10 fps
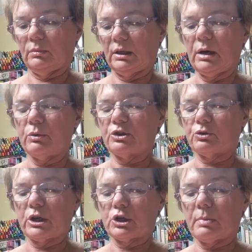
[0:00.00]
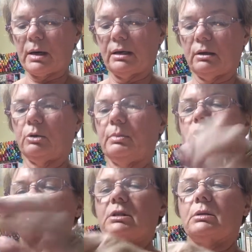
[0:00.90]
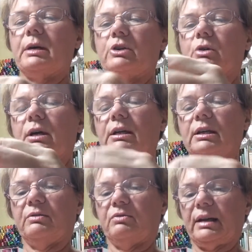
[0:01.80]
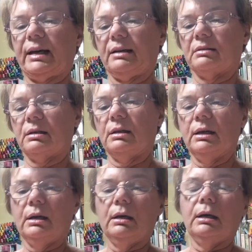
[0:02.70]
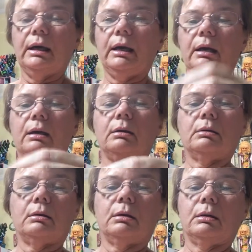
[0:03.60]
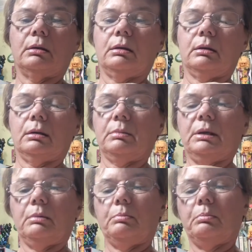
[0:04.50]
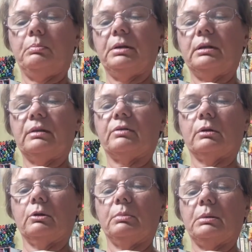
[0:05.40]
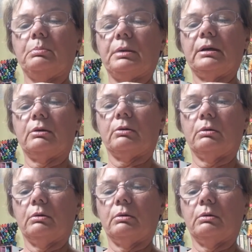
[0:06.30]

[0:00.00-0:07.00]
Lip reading: I always stretch mine a little bit just to make sure I get it flat. And let me pin this a little bit better.